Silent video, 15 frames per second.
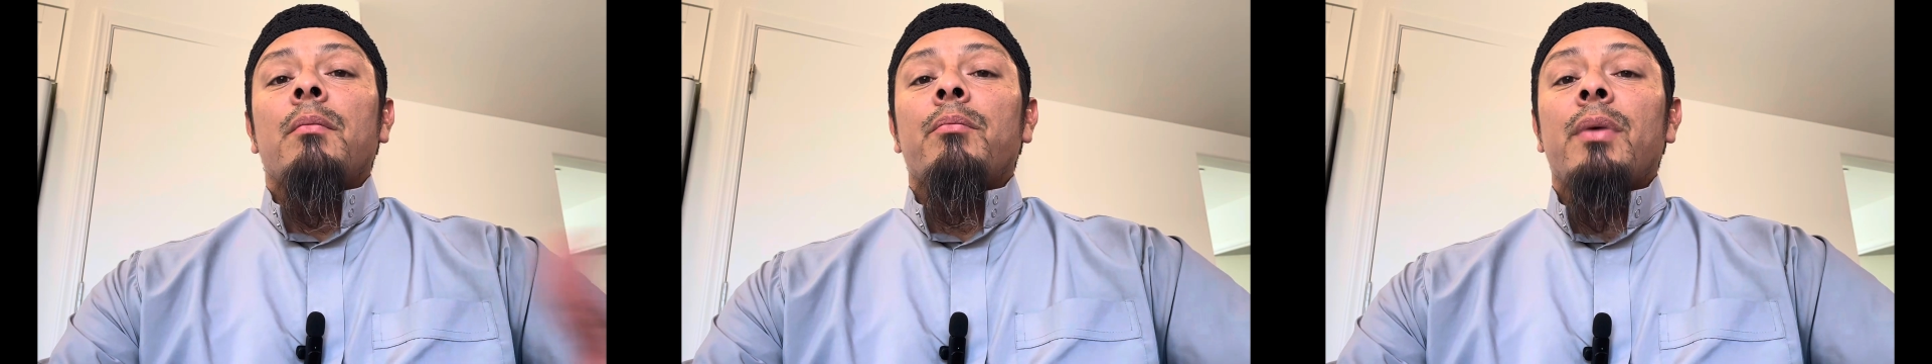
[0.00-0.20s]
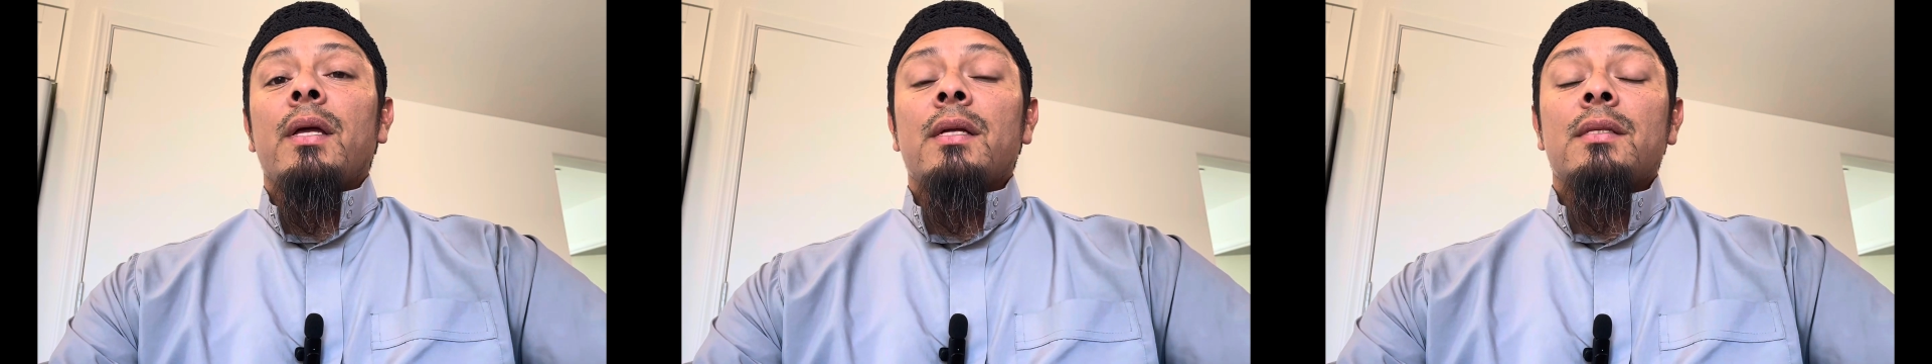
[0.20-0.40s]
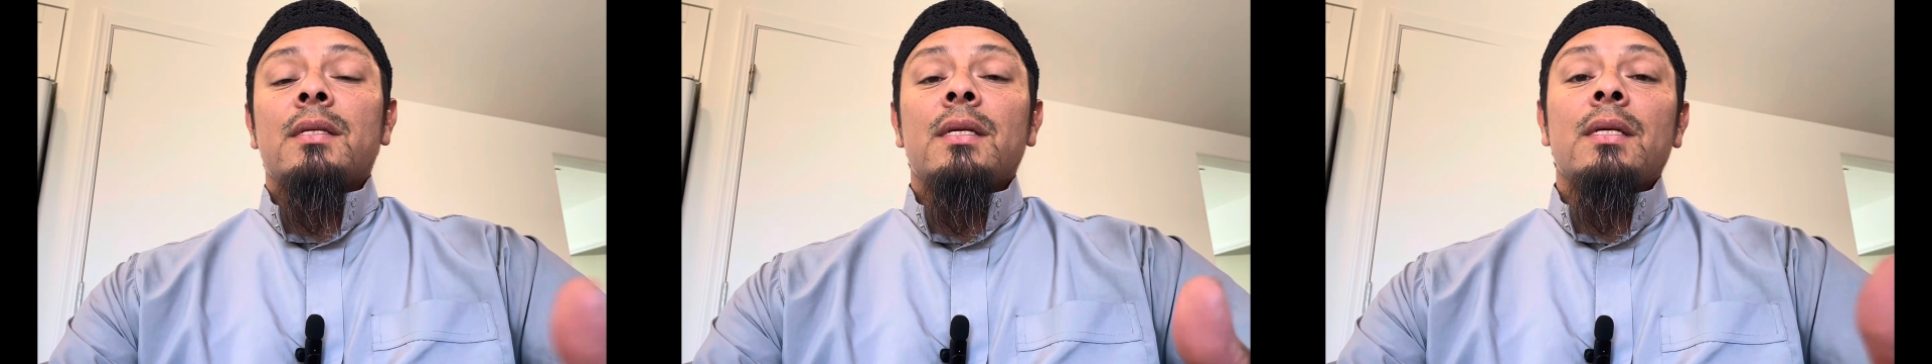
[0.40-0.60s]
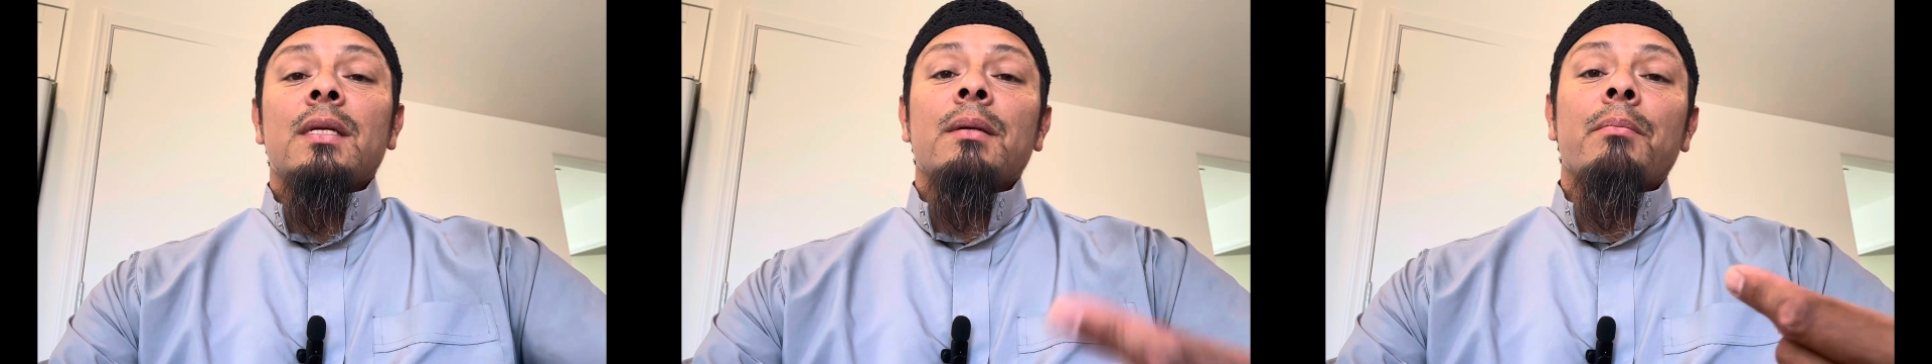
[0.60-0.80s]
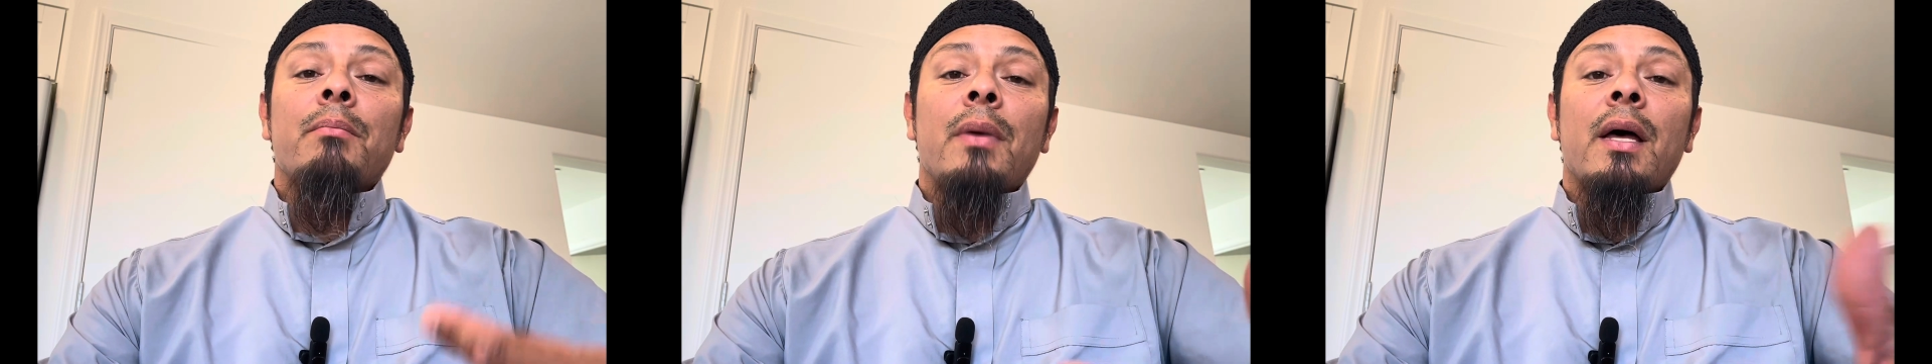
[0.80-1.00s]
Beiti,
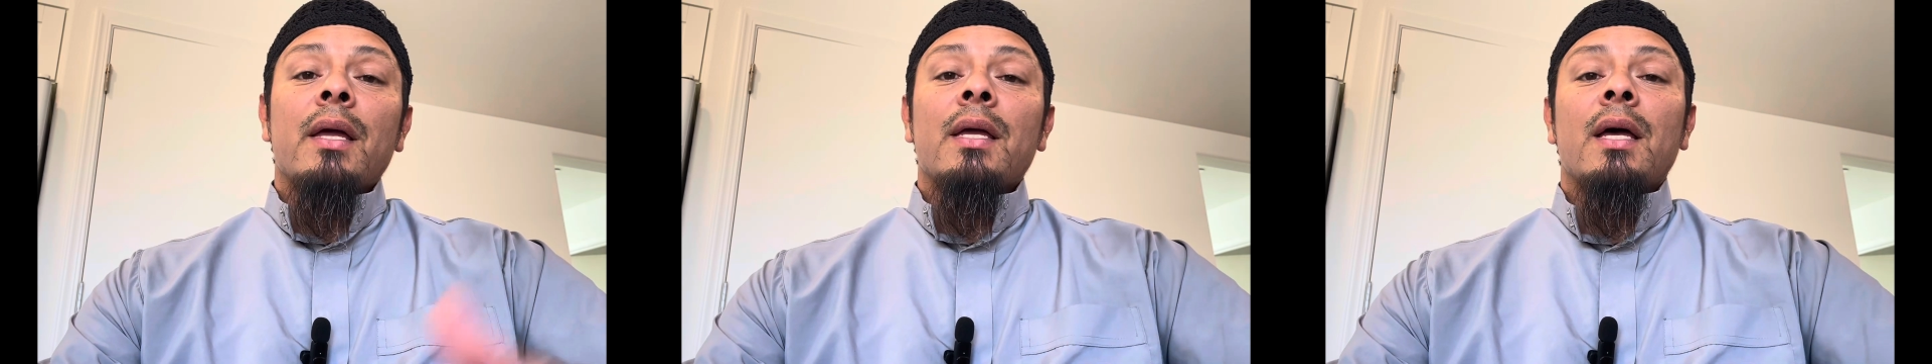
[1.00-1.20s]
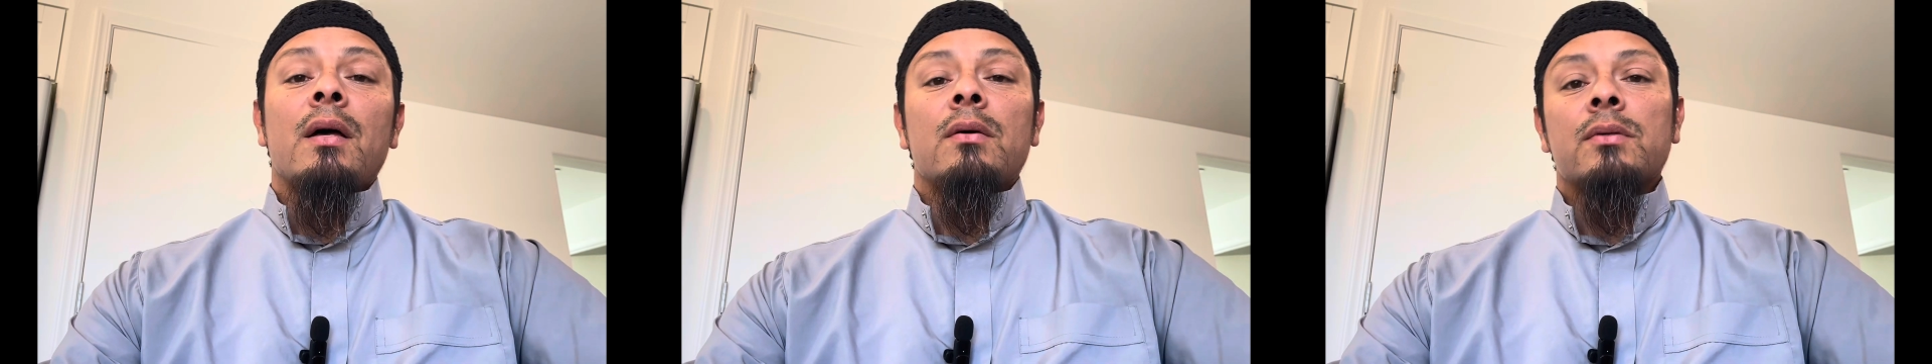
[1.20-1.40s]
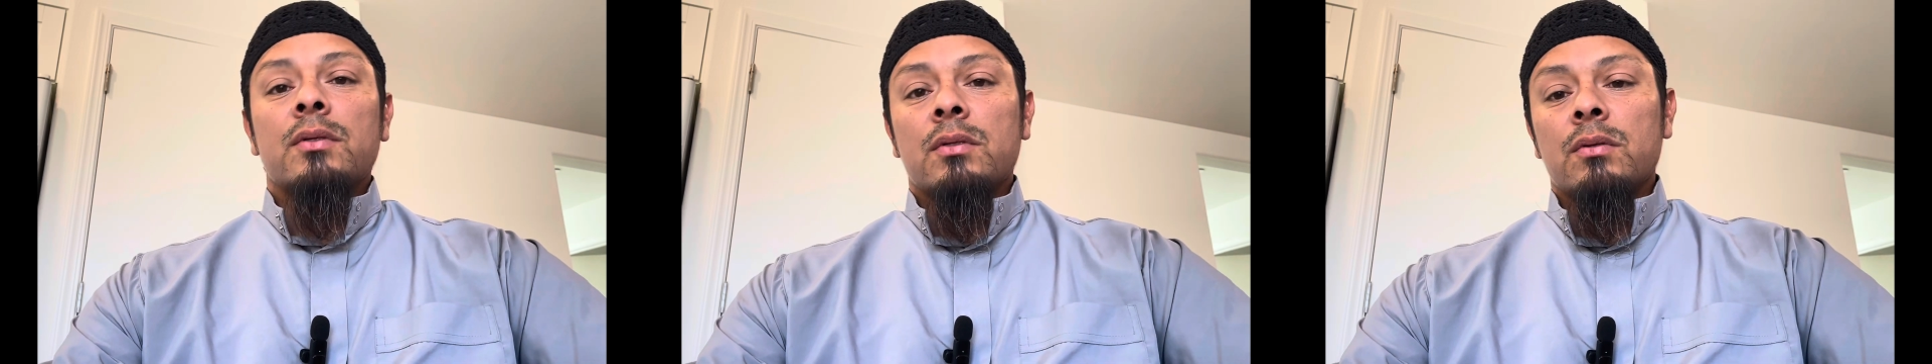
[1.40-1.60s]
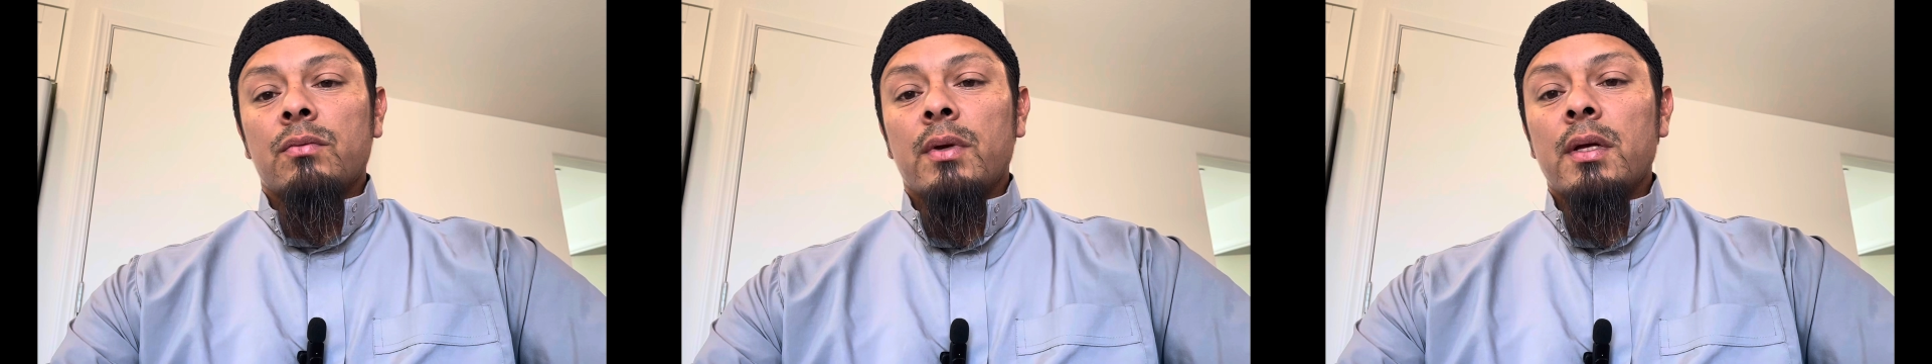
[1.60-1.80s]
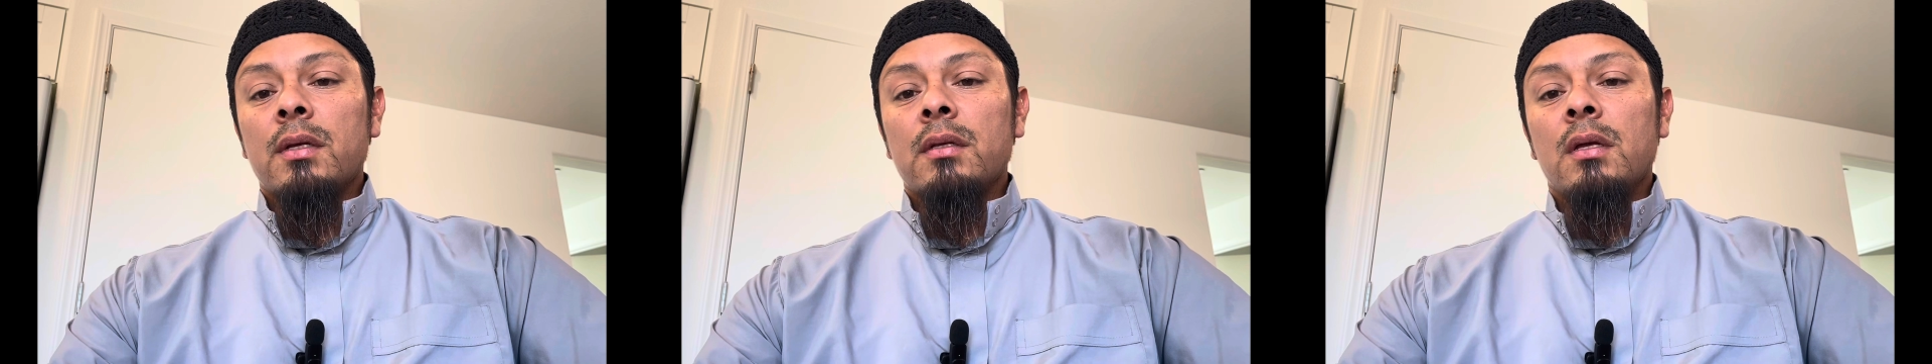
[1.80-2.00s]
my house,
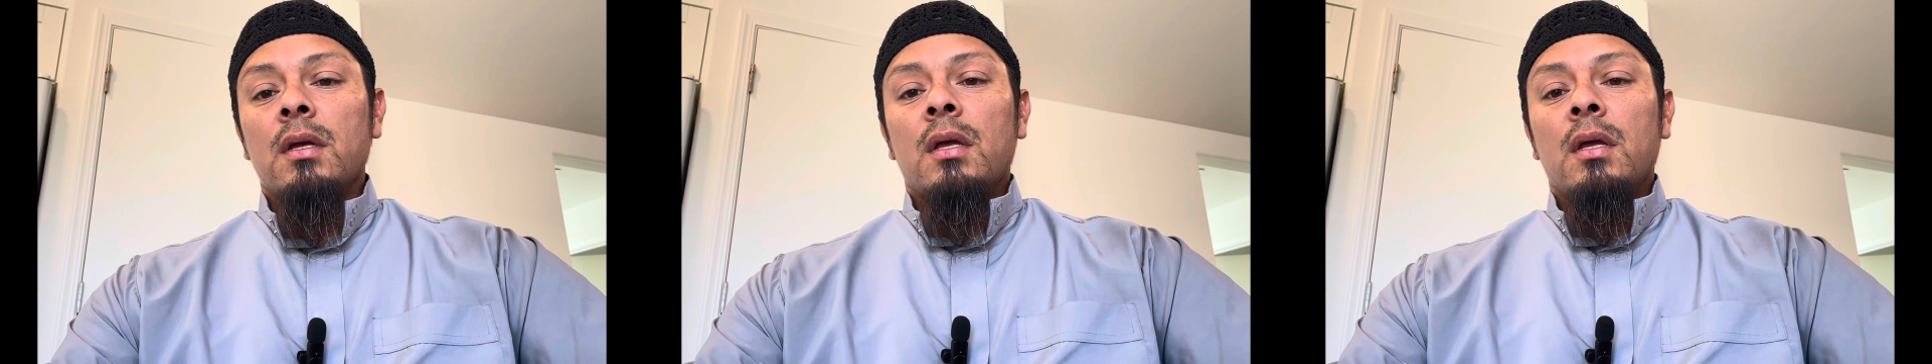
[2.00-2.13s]
right?